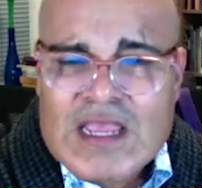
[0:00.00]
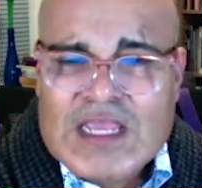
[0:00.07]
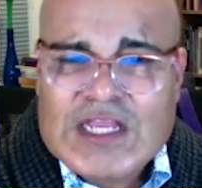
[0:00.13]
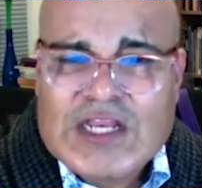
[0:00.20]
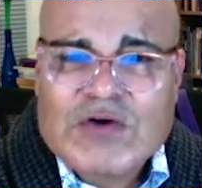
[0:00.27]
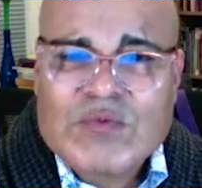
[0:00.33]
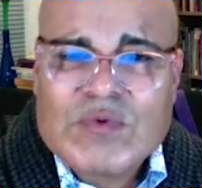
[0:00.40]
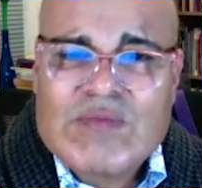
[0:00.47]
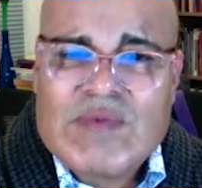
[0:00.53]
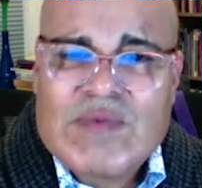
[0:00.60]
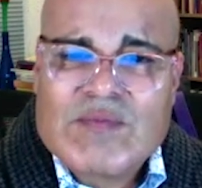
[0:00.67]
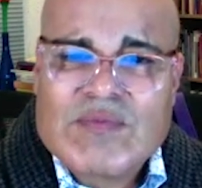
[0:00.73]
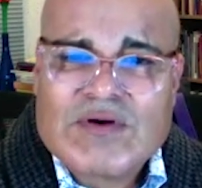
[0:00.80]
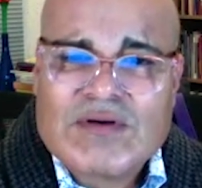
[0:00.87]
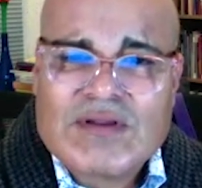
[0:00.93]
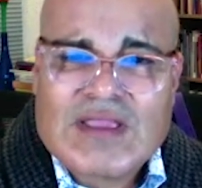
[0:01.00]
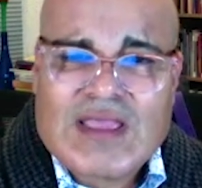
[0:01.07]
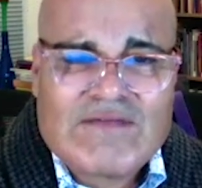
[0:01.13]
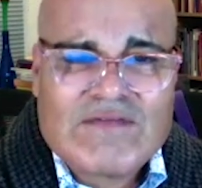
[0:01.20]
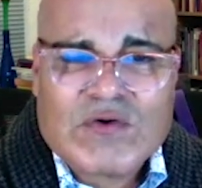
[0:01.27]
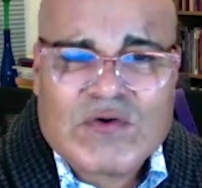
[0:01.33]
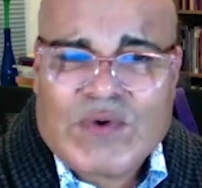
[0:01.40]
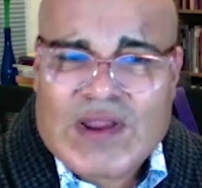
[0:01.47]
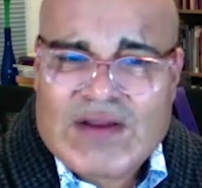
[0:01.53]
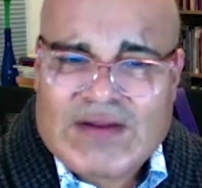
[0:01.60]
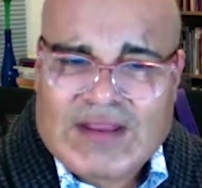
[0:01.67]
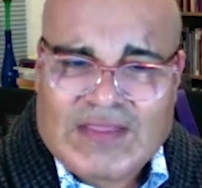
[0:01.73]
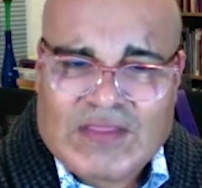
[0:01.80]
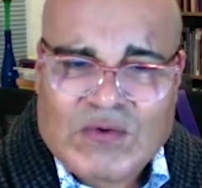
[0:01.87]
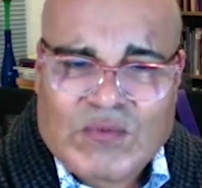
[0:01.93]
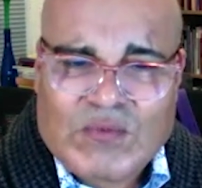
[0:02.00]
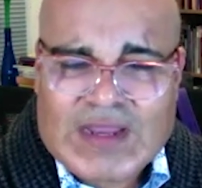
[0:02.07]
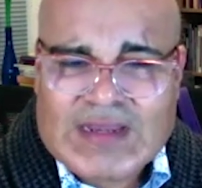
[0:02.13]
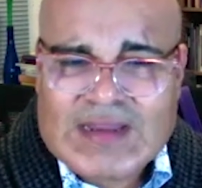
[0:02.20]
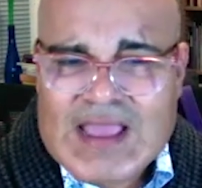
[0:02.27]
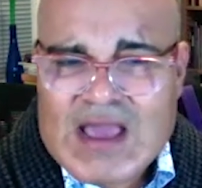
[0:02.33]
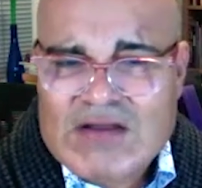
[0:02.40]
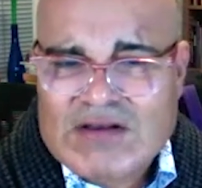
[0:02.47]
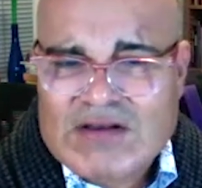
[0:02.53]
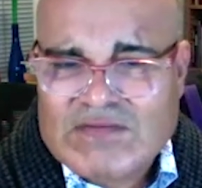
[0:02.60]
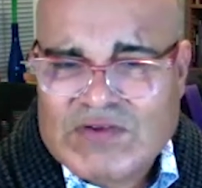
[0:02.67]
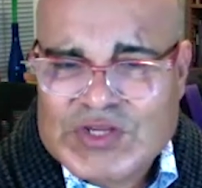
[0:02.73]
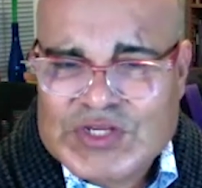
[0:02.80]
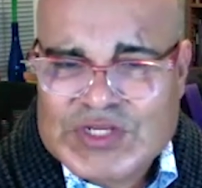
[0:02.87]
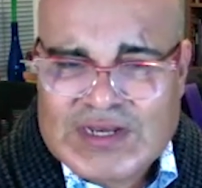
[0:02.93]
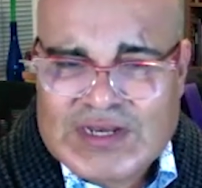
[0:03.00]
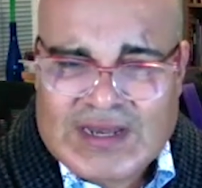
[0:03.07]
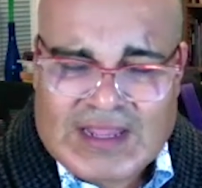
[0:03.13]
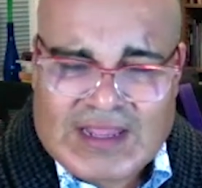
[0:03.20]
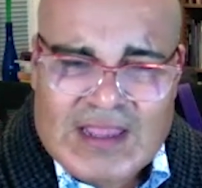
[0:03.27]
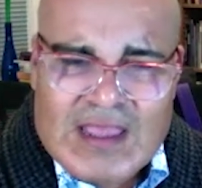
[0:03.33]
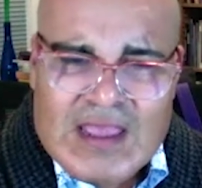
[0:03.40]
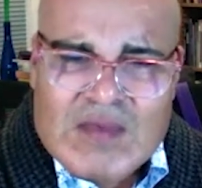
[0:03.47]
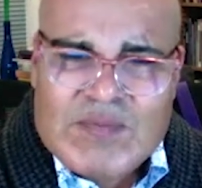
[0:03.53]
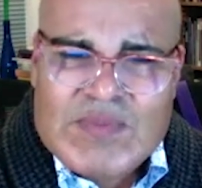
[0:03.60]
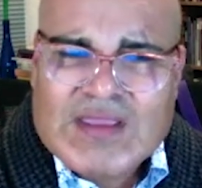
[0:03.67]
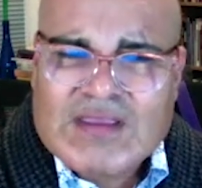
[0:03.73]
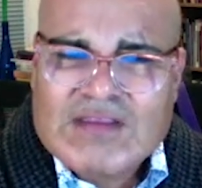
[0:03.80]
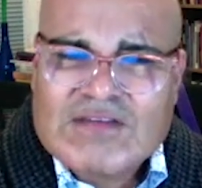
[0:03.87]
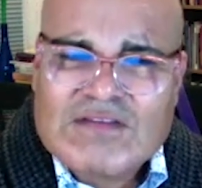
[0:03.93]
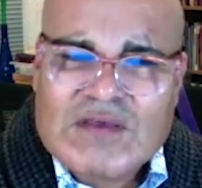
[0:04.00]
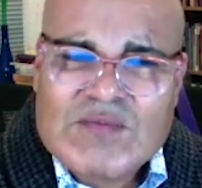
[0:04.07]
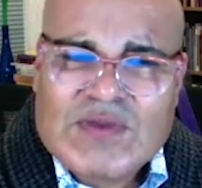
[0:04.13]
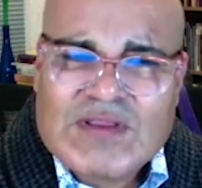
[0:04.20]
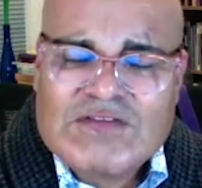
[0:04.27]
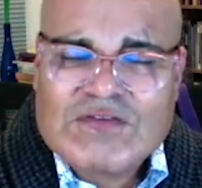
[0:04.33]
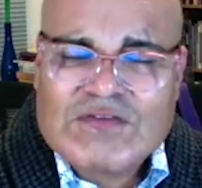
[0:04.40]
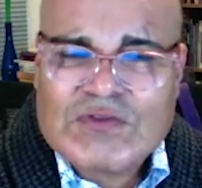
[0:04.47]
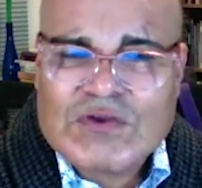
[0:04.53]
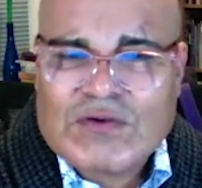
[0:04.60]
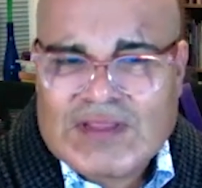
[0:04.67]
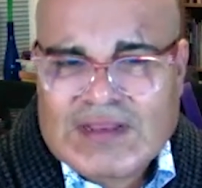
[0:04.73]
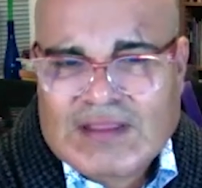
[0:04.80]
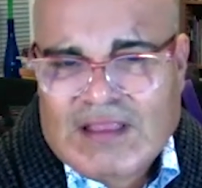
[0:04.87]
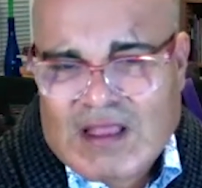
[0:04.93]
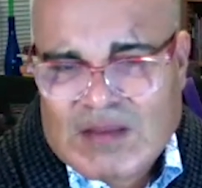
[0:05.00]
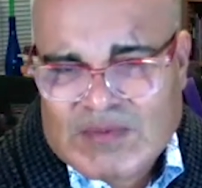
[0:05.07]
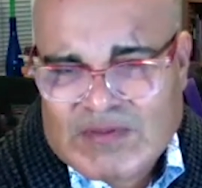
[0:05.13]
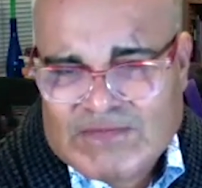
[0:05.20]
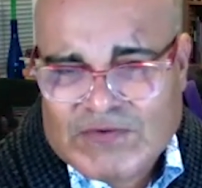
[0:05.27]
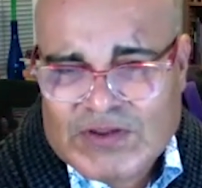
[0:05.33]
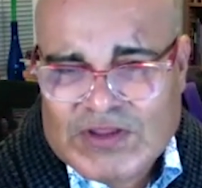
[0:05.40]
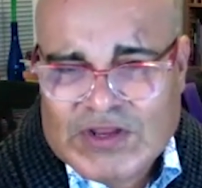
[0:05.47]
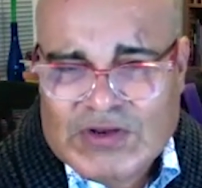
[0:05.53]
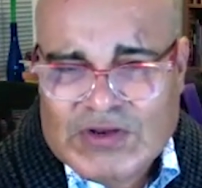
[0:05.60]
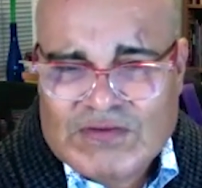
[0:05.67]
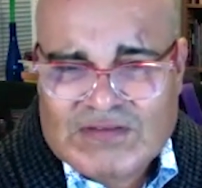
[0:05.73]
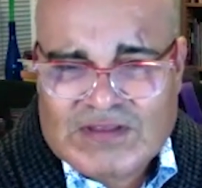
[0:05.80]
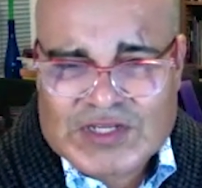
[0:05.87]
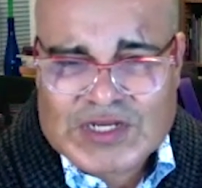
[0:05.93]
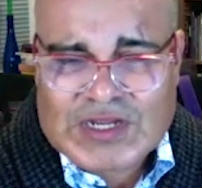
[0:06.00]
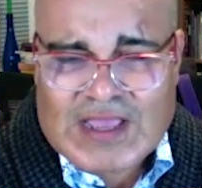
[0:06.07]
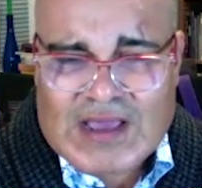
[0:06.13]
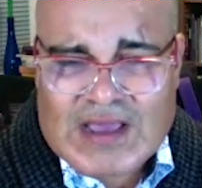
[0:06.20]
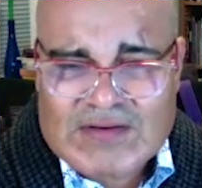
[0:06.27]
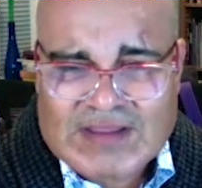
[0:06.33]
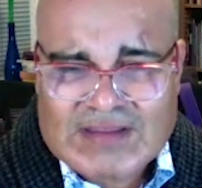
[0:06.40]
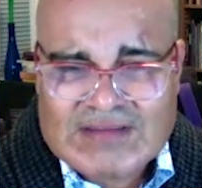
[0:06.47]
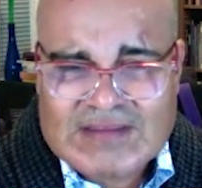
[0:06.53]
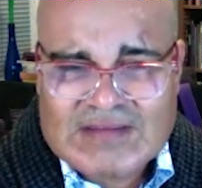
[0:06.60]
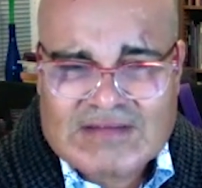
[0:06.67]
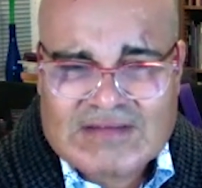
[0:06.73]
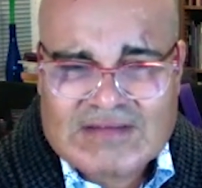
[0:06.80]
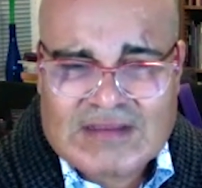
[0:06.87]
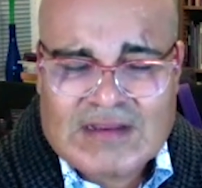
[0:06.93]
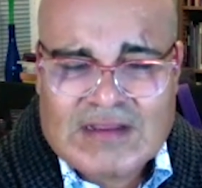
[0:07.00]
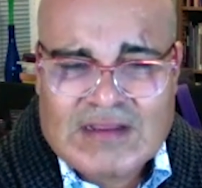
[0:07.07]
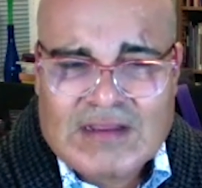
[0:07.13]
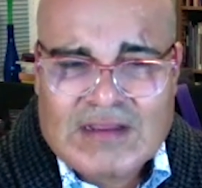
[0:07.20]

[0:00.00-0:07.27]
You don't remember ever wearing the white gown of virginity because someone stole it long before you knew such a gown existed.